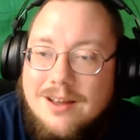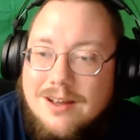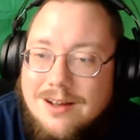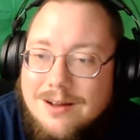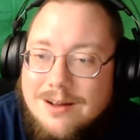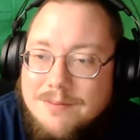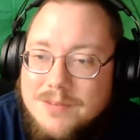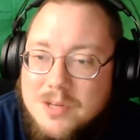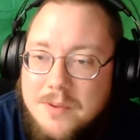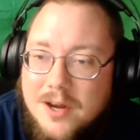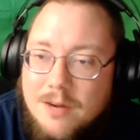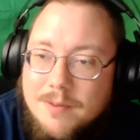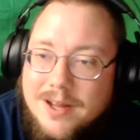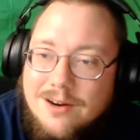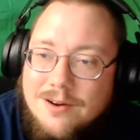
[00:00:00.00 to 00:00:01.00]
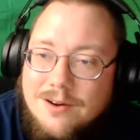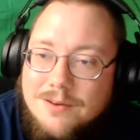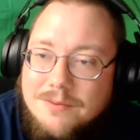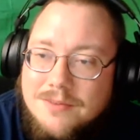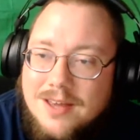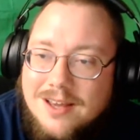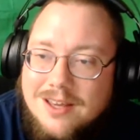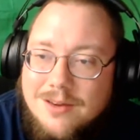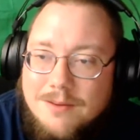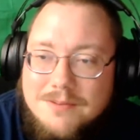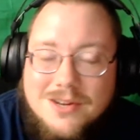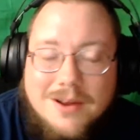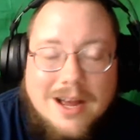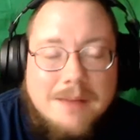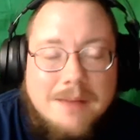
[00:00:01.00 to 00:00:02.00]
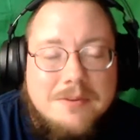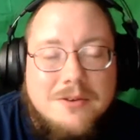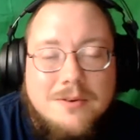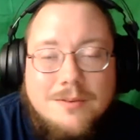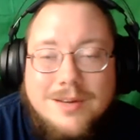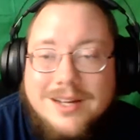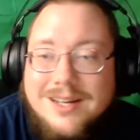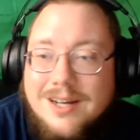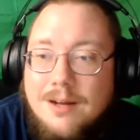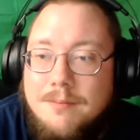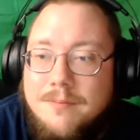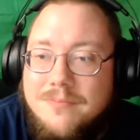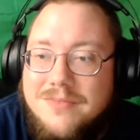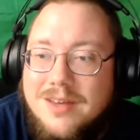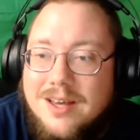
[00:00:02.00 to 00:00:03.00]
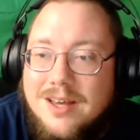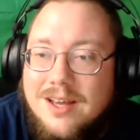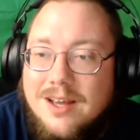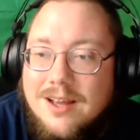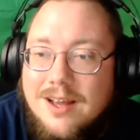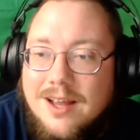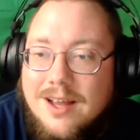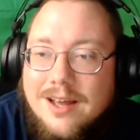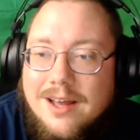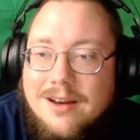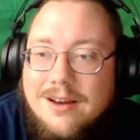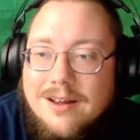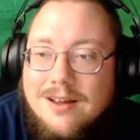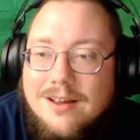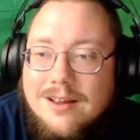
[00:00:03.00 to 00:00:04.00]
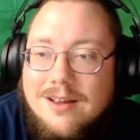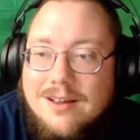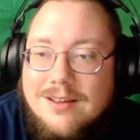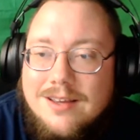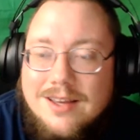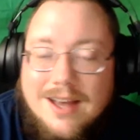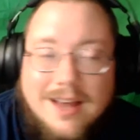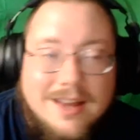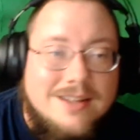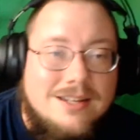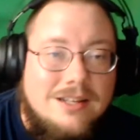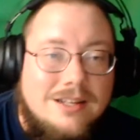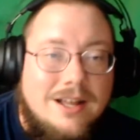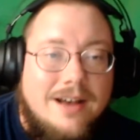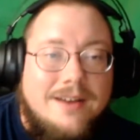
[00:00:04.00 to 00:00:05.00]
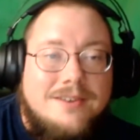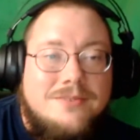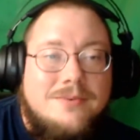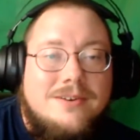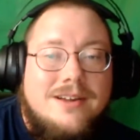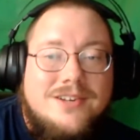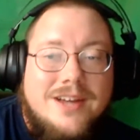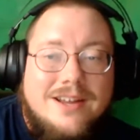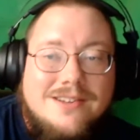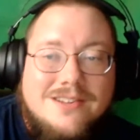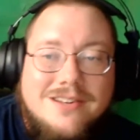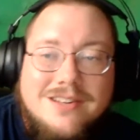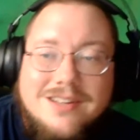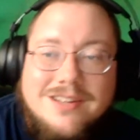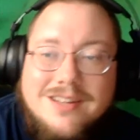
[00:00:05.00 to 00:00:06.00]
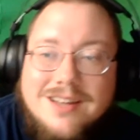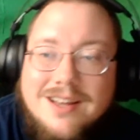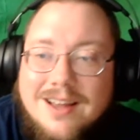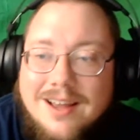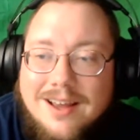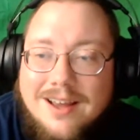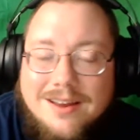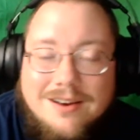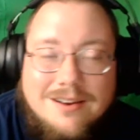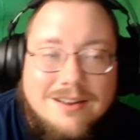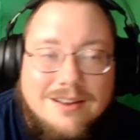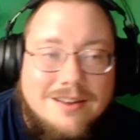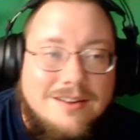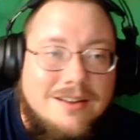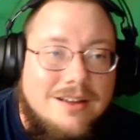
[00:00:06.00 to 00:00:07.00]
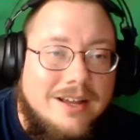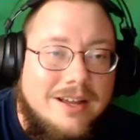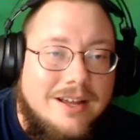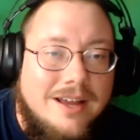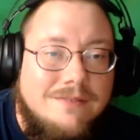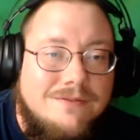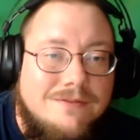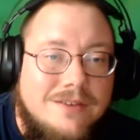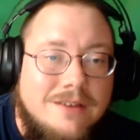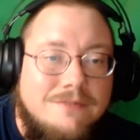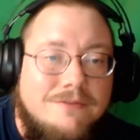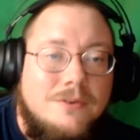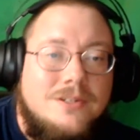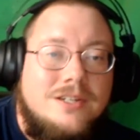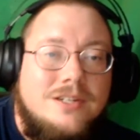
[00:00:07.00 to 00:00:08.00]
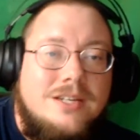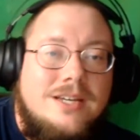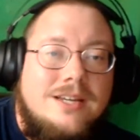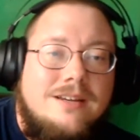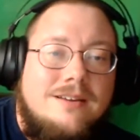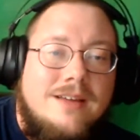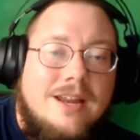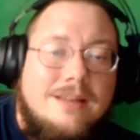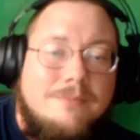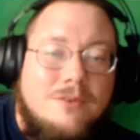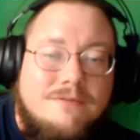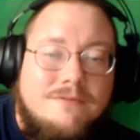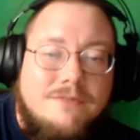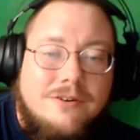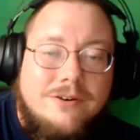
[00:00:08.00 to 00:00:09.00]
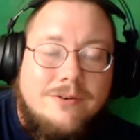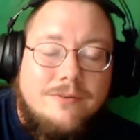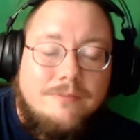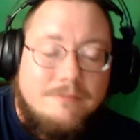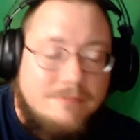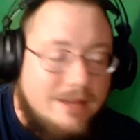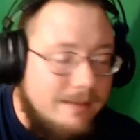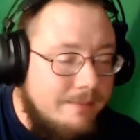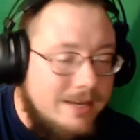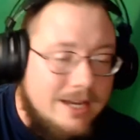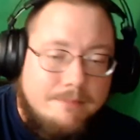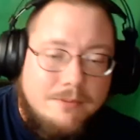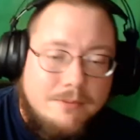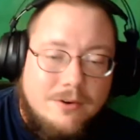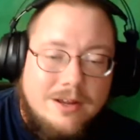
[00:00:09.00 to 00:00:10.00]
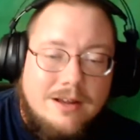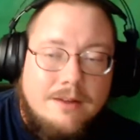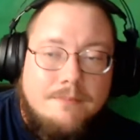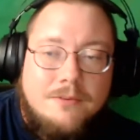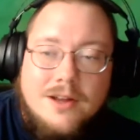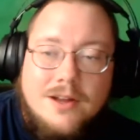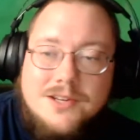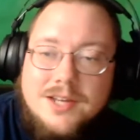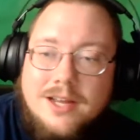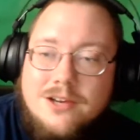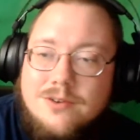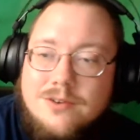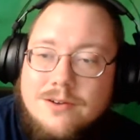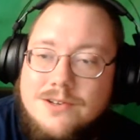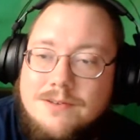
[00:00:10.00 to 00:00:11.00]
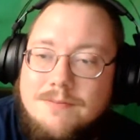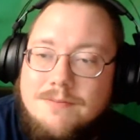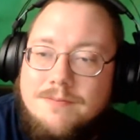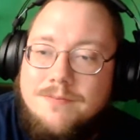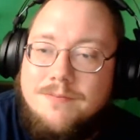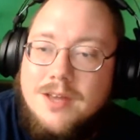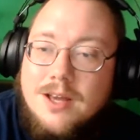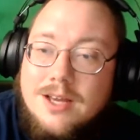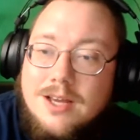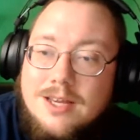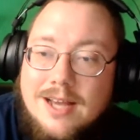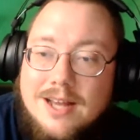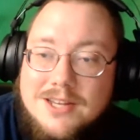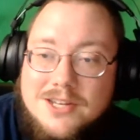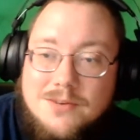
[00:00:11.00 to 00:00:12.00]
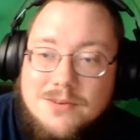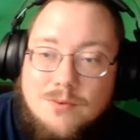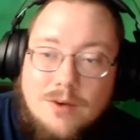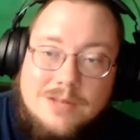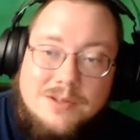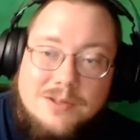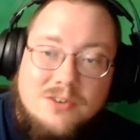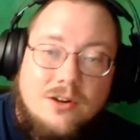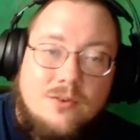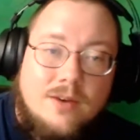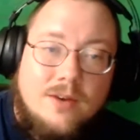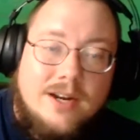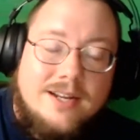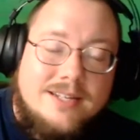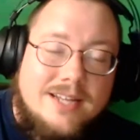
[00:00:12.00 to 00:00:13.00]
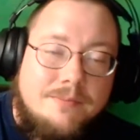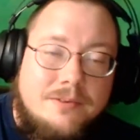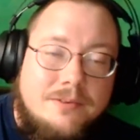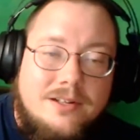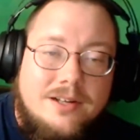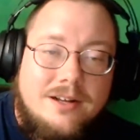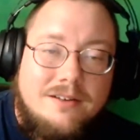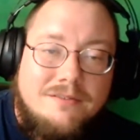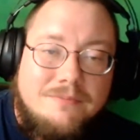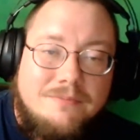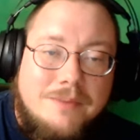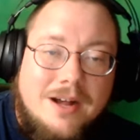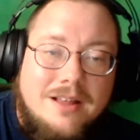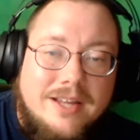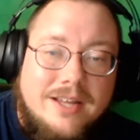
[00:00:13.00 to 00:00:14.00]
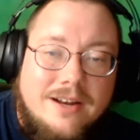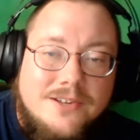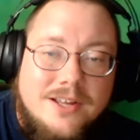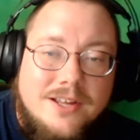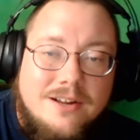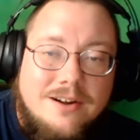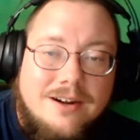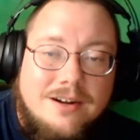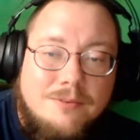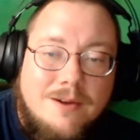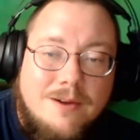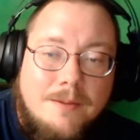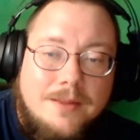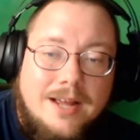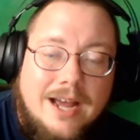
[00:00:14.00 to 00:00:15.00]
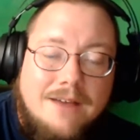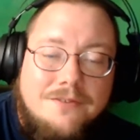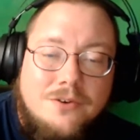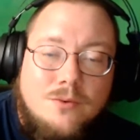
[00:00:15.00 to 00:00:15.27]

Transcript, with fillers: um, spider biker thank you i'm so happy you were able to come and yeah it is a lot to digest and again if, if folks need any more info hit me up or hit up crossing hedgerows yes wasps are a great example of pollinators that you're going to probably have to